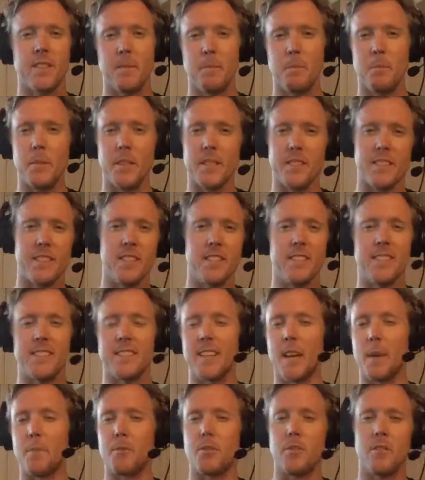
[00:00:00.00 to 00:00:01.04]

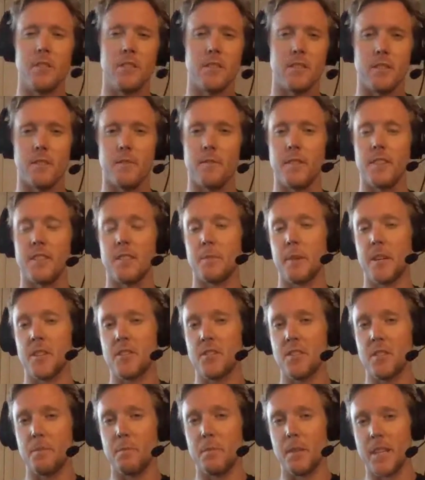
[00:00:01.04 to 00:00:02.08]
misconceptions of
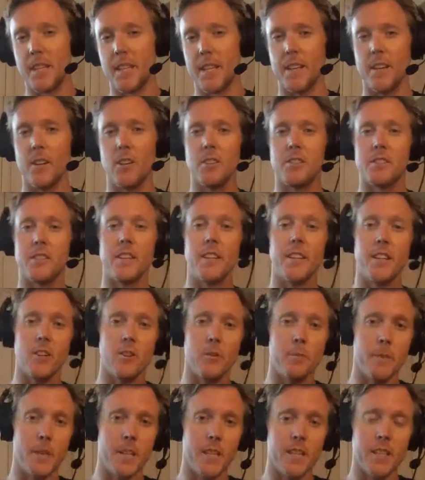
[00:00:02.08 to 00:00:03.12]
especially beginners and
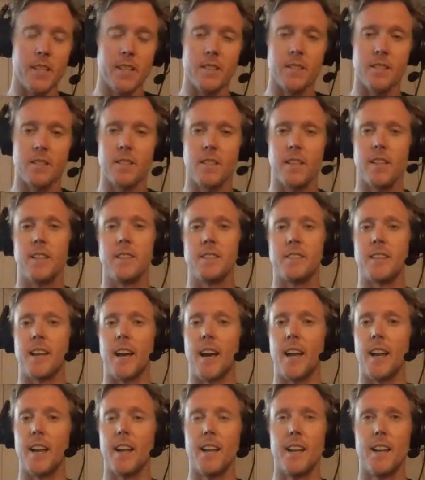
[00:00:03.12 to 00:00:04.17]
intermediates, is
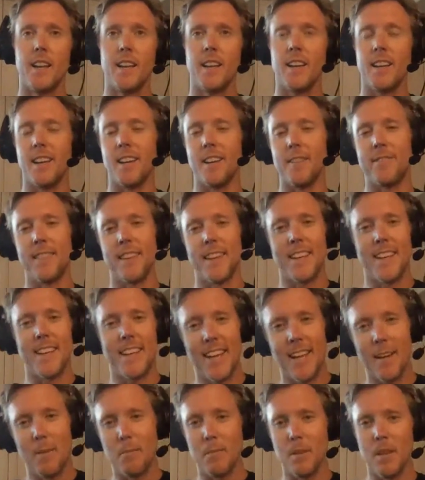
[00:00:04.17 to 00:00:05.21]
that if they
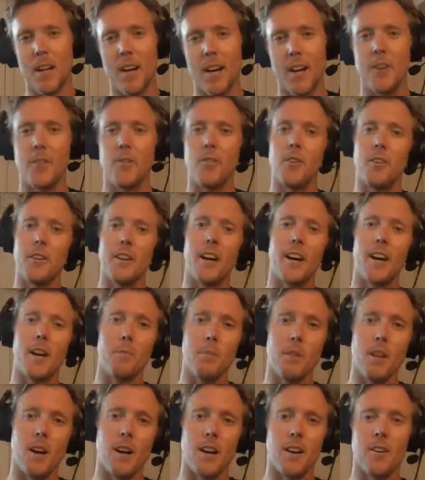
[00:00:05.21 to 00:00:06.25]
can't block or they're not a
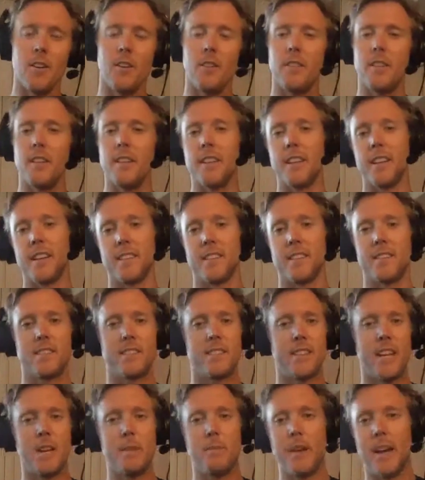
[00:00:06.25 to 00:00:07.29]
blocker, then they just
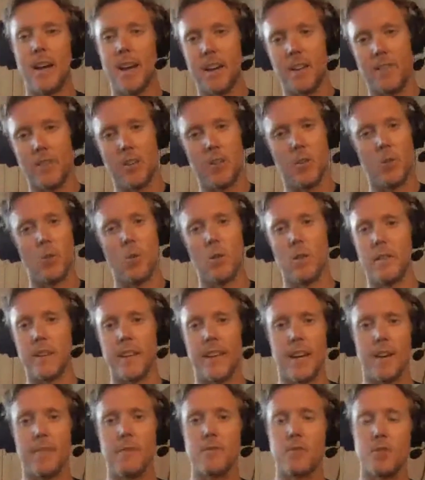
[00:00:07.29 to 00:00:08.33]
stay back in the court and they
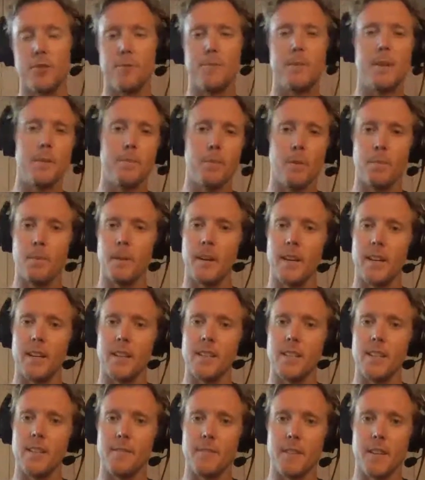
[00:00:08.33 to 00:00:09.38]
have two people playing
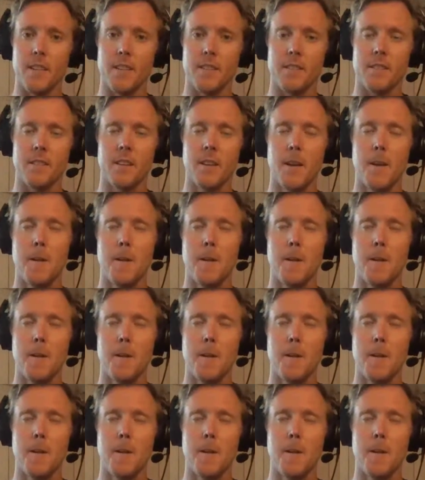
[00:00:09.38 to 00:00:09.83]
defense.